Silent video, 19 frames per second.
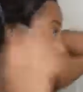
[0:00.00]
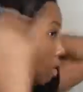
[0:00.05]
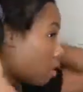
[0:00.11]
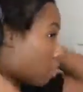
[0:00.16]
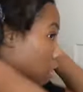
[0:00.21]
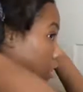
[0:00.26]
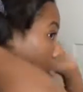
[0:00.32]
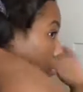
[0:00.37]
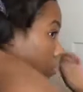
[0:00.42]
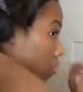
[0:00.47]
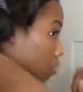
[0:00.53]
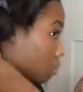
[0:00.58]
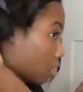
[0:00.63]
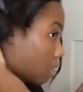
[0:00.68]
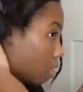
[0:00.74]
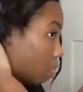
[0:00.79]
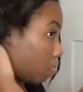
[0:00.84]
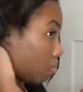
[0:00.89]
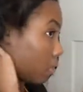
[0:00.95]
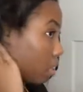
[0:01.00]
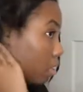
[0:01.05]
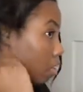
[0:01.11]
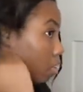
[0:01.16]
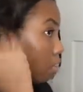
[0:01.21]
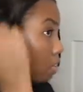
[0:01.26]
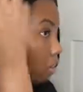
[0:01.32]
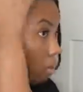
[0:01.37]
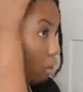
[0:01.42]
And then I'll do the same thing
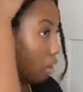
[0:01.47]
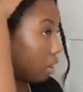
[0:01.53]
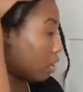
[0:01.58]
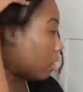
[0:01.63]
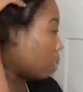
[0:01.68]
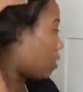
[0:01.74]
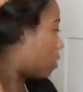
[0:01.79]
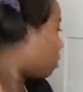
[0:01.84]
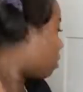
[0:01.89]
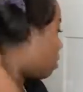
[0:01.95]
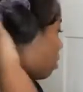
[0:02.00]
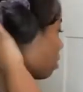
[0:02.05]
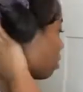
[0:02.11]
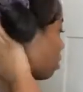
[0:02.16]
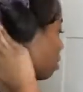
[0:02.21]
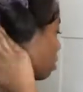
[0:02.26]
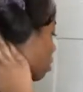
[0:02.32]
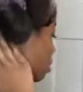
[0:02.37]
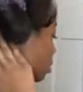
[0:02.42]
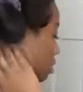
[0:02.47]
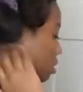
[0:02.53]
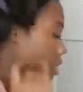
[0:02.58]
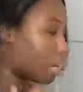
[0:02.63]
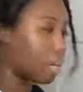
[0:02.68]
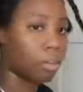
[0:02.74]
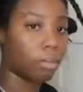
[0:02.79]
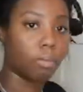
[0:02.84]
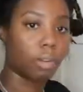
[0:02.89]
on this
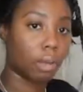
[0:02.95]
side.